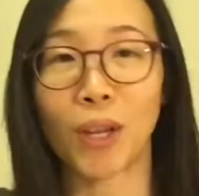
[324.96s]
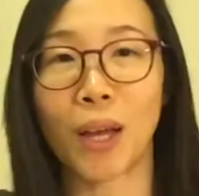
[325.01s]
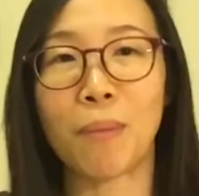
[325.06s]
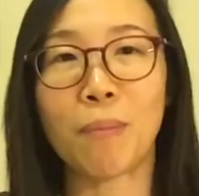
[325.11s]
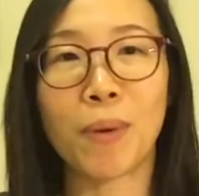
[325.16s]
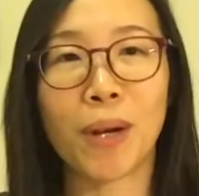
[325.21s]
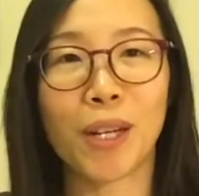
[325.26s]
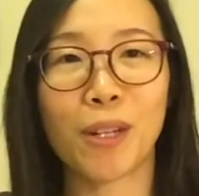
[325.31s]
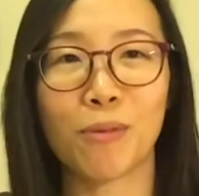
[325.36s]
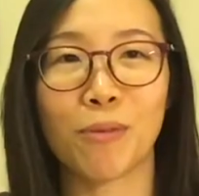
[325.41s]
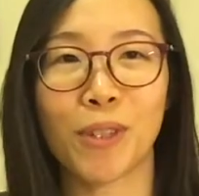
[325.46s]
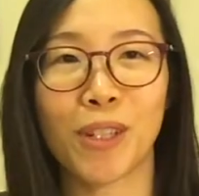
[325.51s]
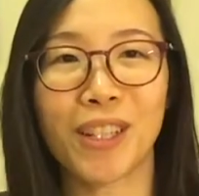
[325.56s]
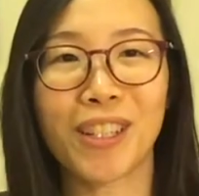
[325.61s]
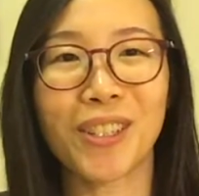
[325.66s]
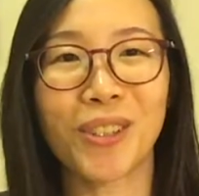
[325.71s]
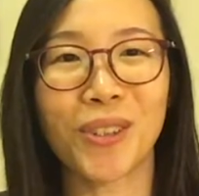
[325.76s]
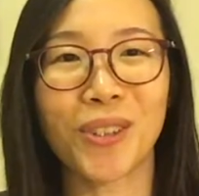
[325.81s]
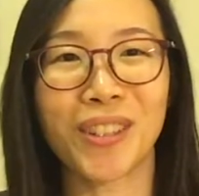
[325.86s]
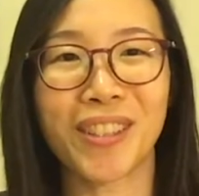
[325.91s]
I'm part of
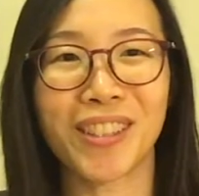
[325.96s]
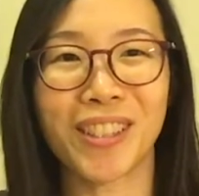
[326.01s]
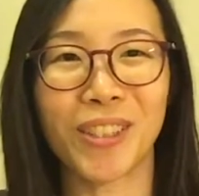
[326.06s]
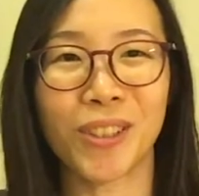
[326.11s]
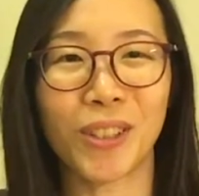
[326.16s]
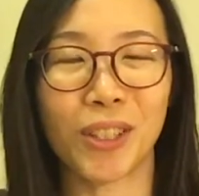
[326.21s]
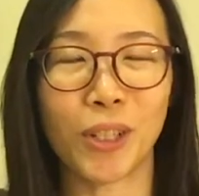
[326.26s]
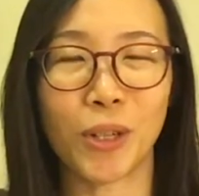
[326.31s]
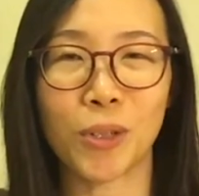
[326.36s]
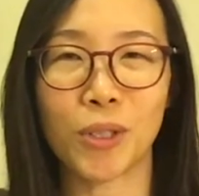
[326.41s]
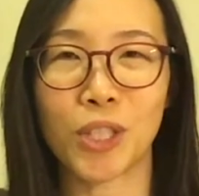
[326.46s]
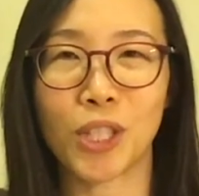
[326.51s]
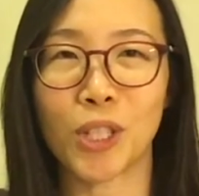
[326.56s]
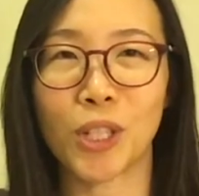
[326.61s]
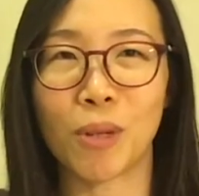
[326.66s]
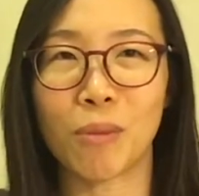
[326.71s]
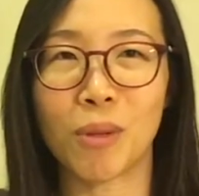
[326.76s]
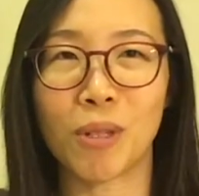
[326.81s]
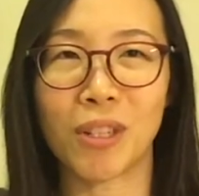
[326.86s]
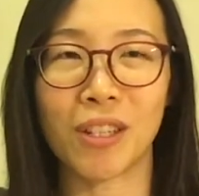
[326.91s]
a coaching
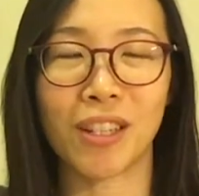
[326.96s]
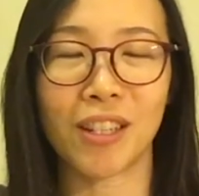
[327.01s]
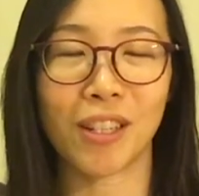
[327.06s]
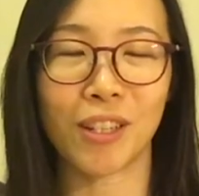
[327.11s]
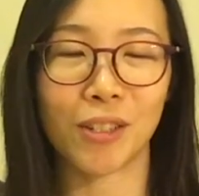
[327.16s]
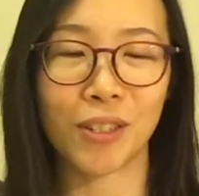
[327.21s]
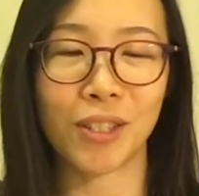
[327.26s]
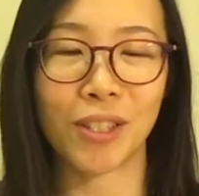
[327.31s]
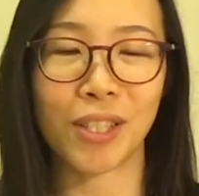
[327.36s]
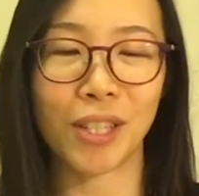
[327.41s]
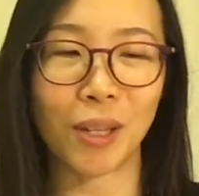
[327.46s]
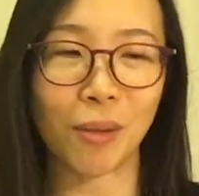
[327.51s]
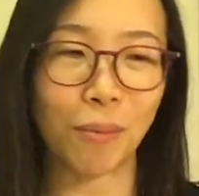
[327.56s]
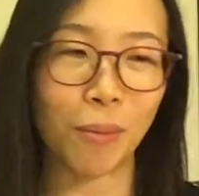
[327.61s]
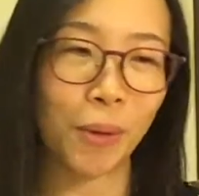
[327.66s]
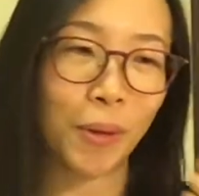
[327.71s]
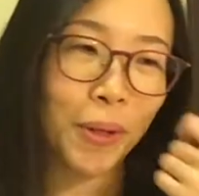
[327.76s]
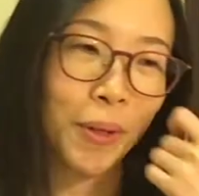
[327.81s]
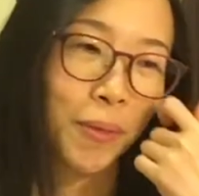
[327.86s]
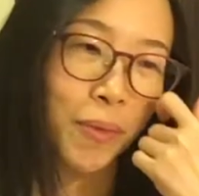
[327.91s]
community here in
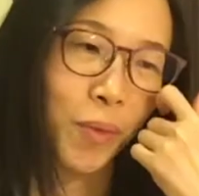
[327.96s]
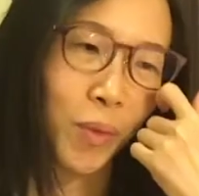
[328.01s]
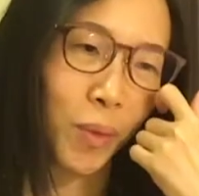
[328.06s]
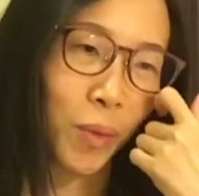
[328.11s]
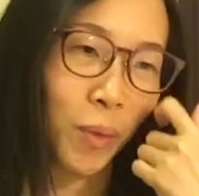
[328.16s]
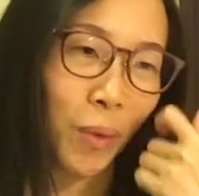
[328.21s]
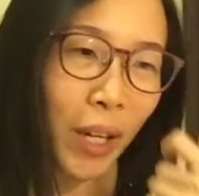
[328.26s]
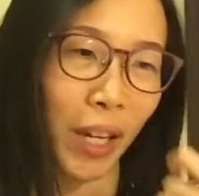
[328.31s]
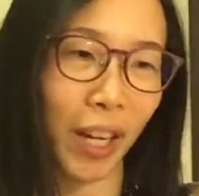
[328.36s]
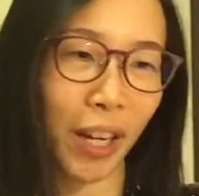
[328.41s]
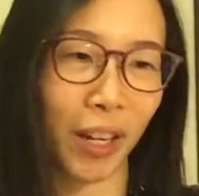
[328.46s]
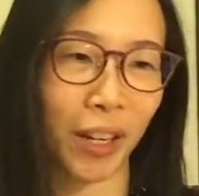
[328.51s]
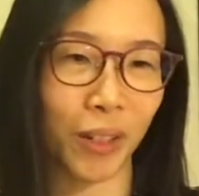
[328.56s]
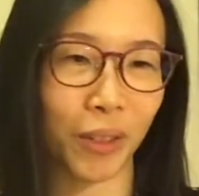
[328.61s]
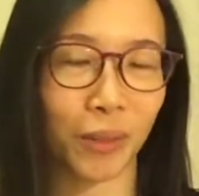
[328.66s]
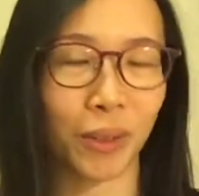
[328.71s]
Singapore where,